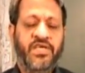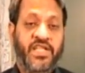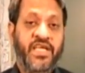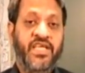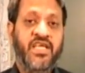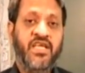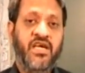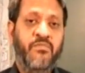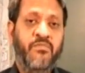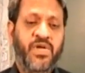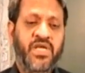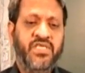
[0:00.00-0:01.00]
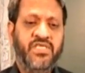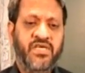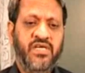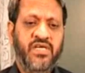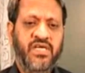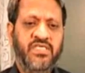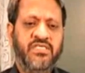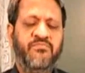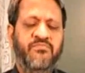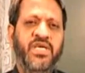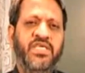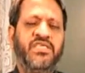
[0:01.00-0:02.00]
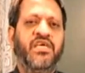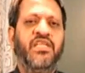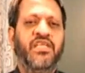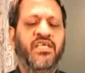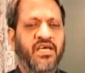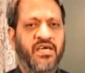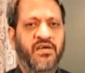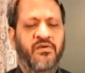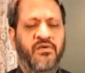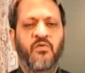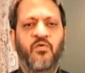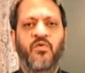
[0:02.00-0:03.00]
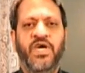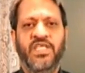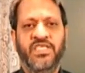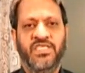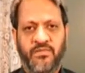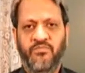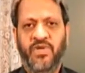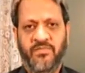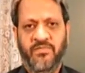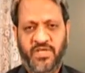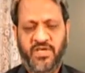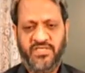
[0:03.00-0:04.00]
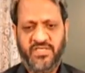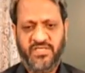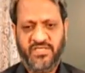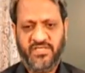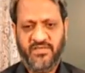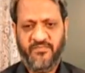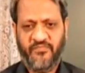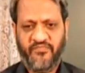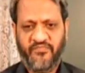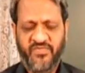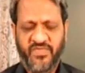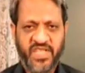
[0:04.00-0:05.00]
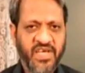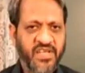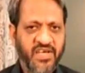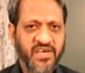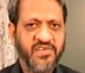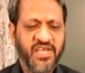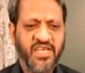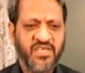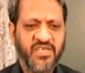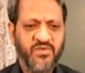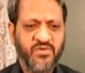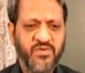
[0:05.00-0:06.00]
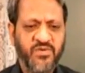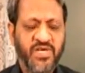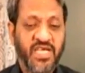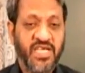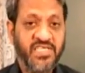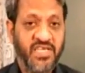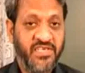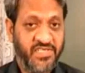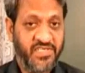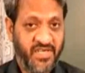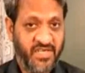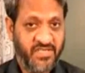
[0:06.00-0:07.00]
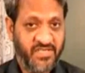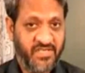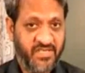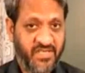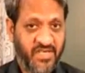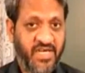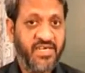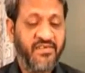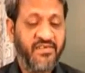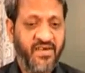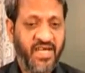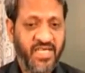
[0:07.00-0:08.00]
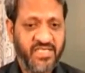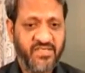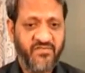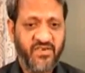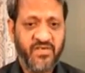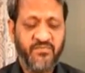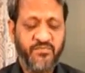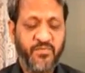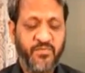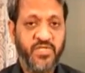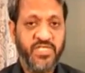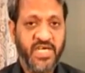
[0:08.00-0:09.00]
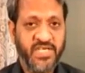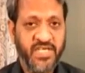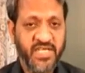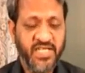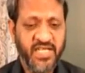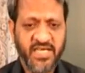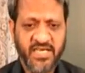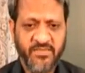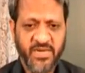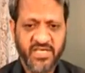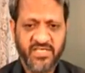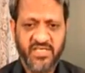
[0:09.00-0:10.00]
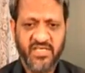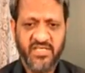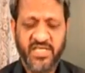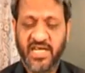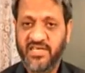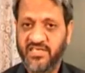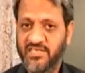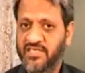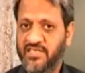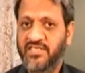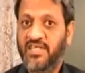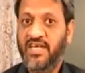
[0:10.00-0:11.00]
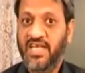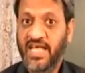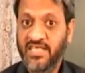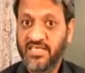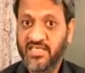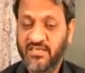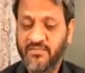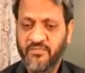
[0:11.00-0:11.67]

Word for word: taking a picture is basically a very simple process. There are really two essentials a device for projecting the image, that is the lens,